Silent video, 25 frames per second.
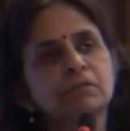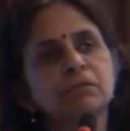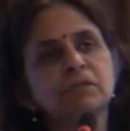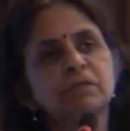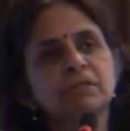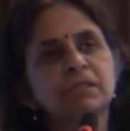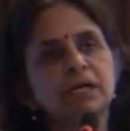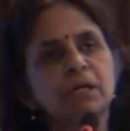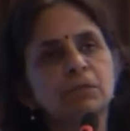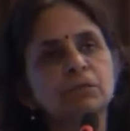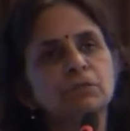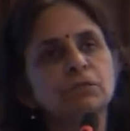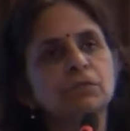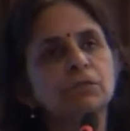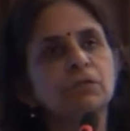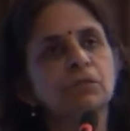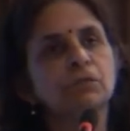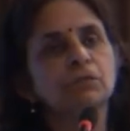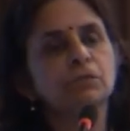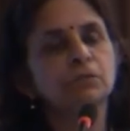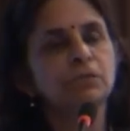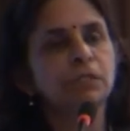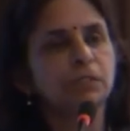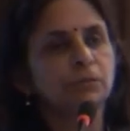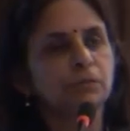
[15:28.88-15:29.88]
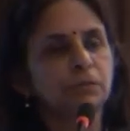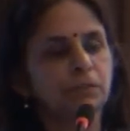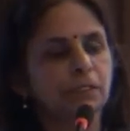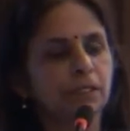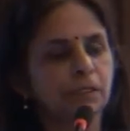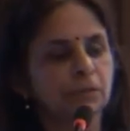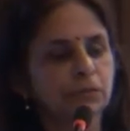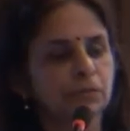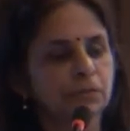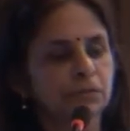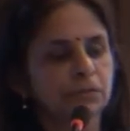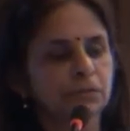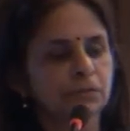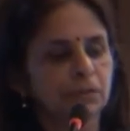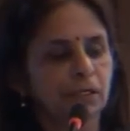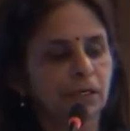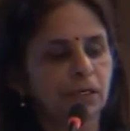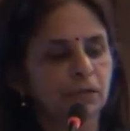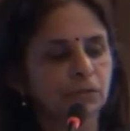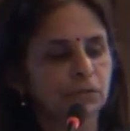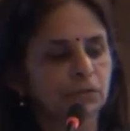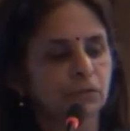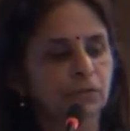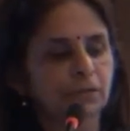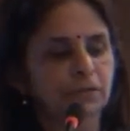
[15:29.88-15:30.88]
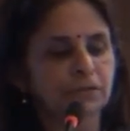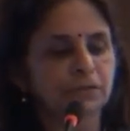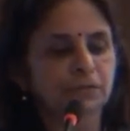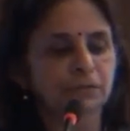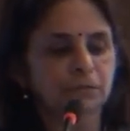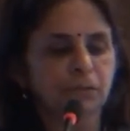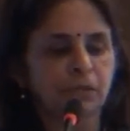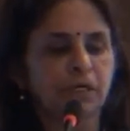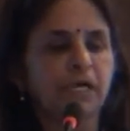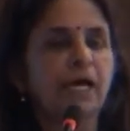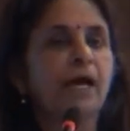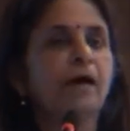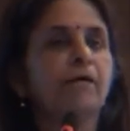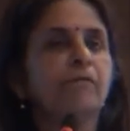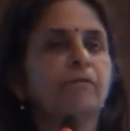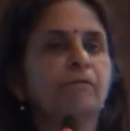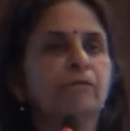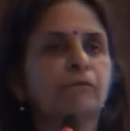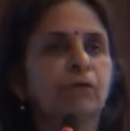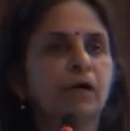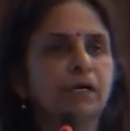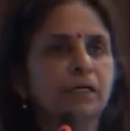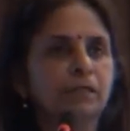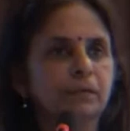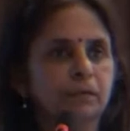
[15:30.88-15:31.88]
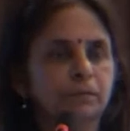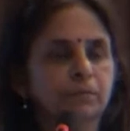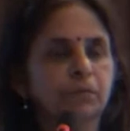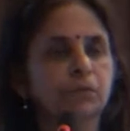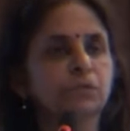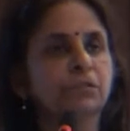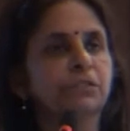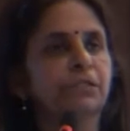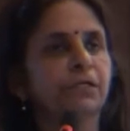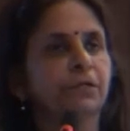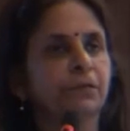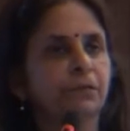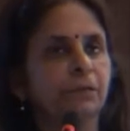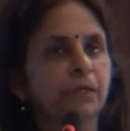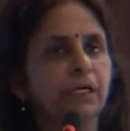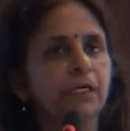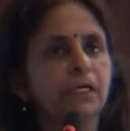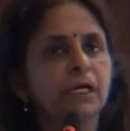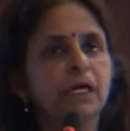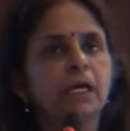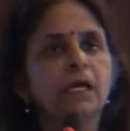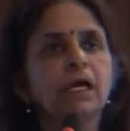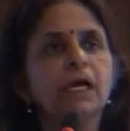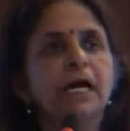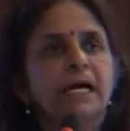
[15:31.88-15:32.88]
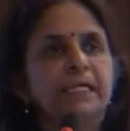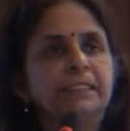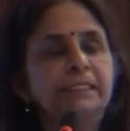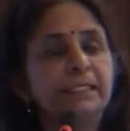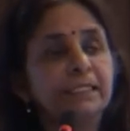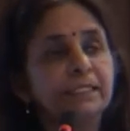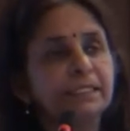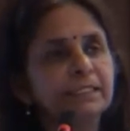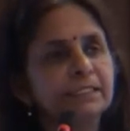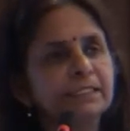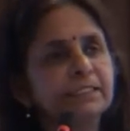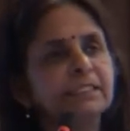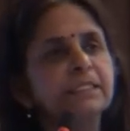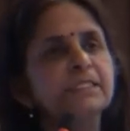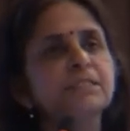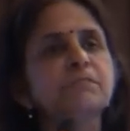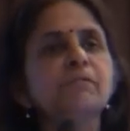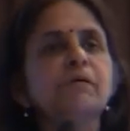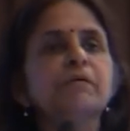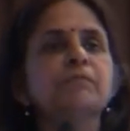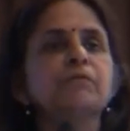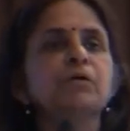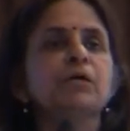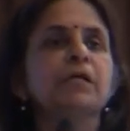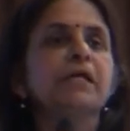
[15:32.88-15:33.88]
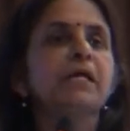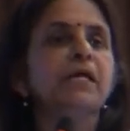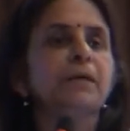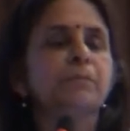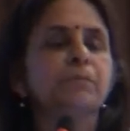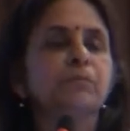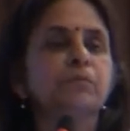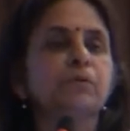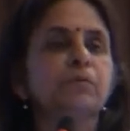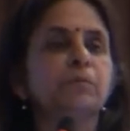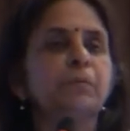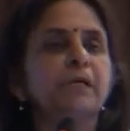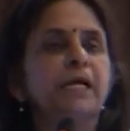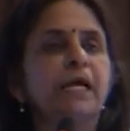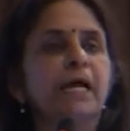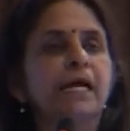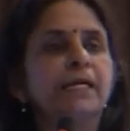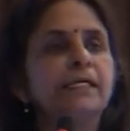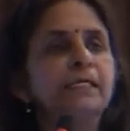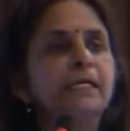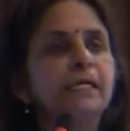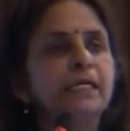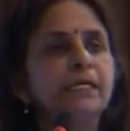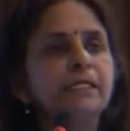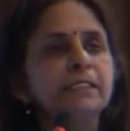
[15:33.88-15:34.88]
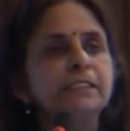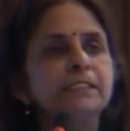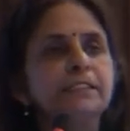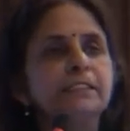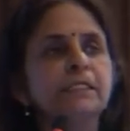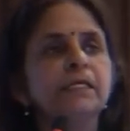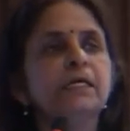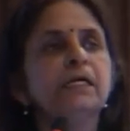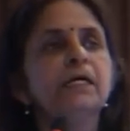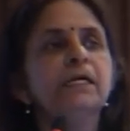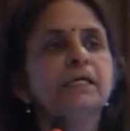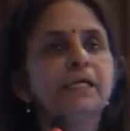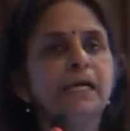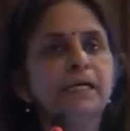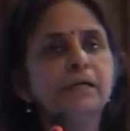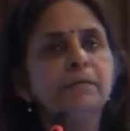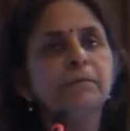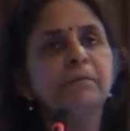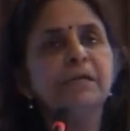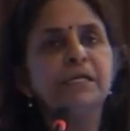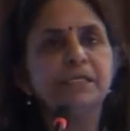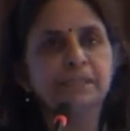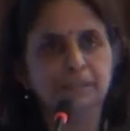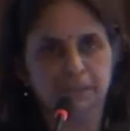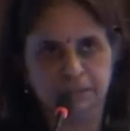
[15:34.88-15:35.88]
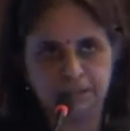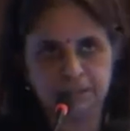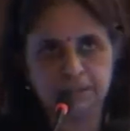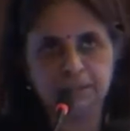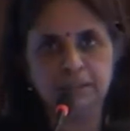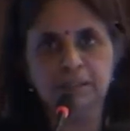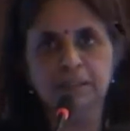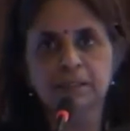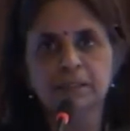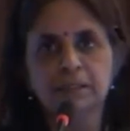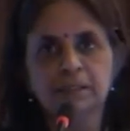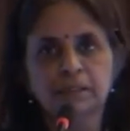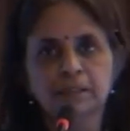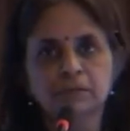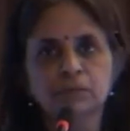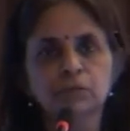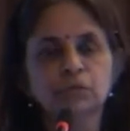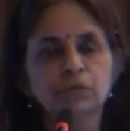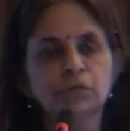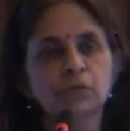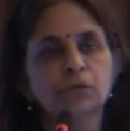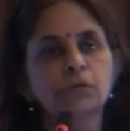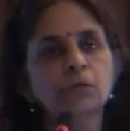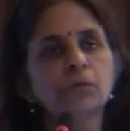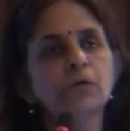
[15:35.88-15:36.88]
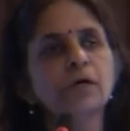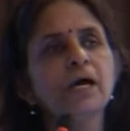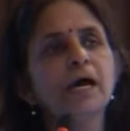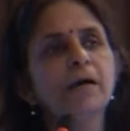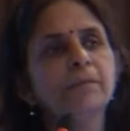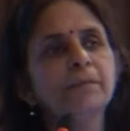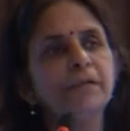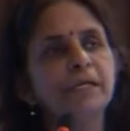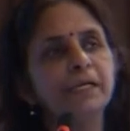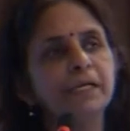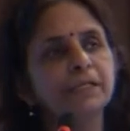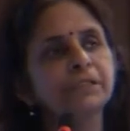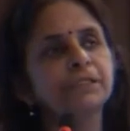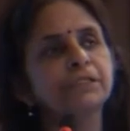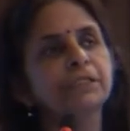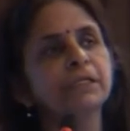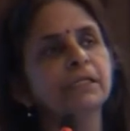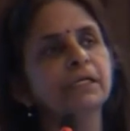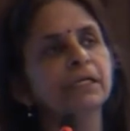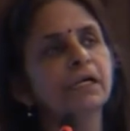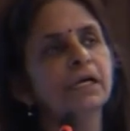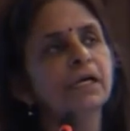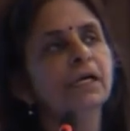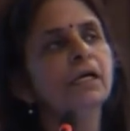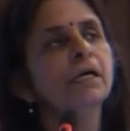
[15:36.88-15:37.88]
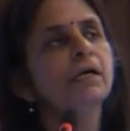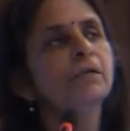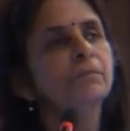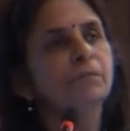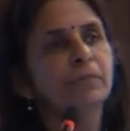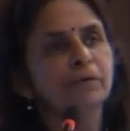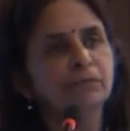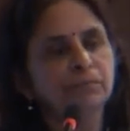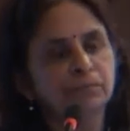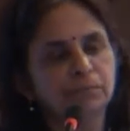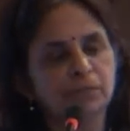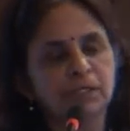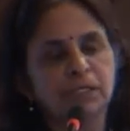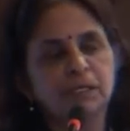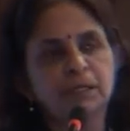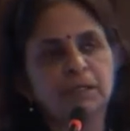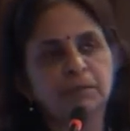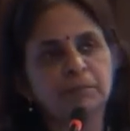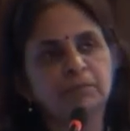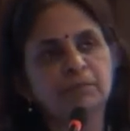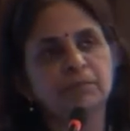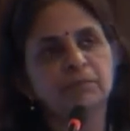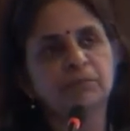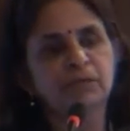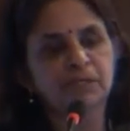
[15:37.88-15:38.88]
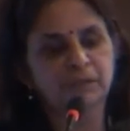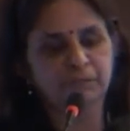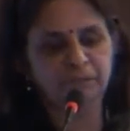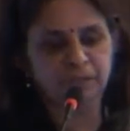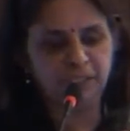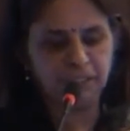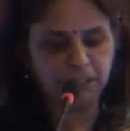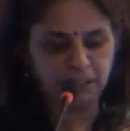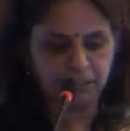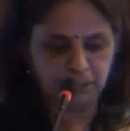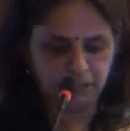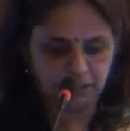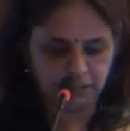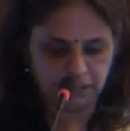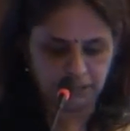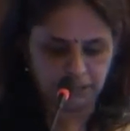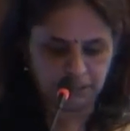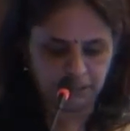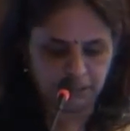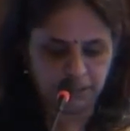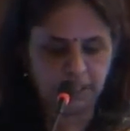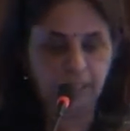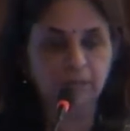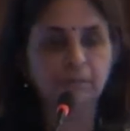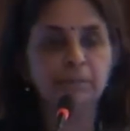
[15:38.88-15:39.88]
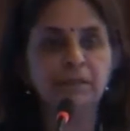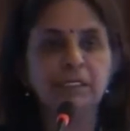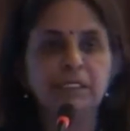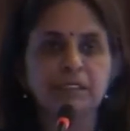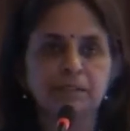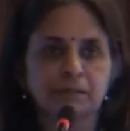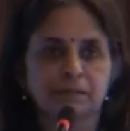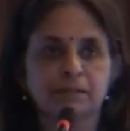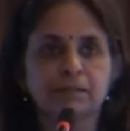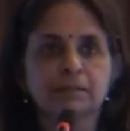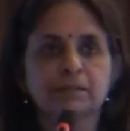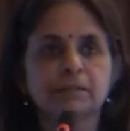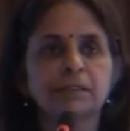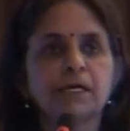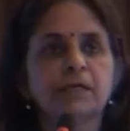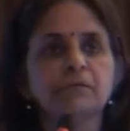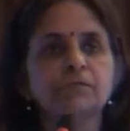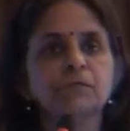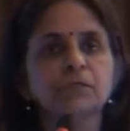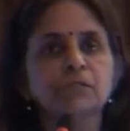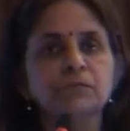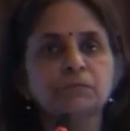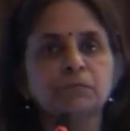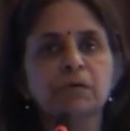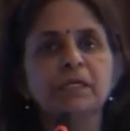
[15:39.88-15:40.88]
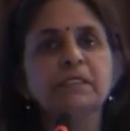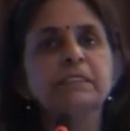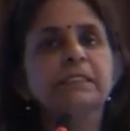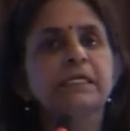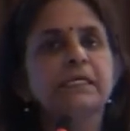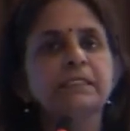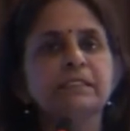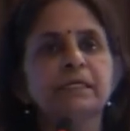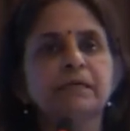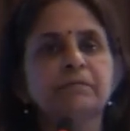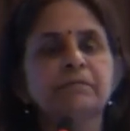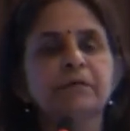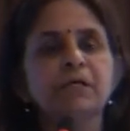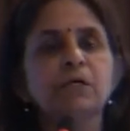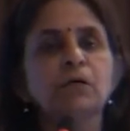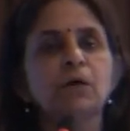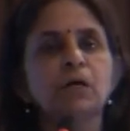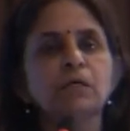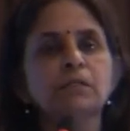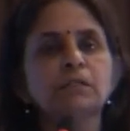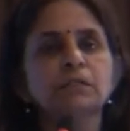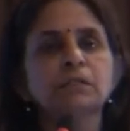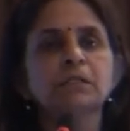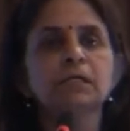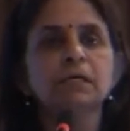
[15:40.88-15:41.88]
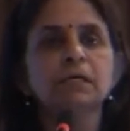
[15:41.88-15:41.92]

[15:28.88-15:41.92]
1,000 or 2,000 households would have one composting unit, and the distance we would keep would be at least 10 meters. So no habitation within 10 meters. That was one thing that we got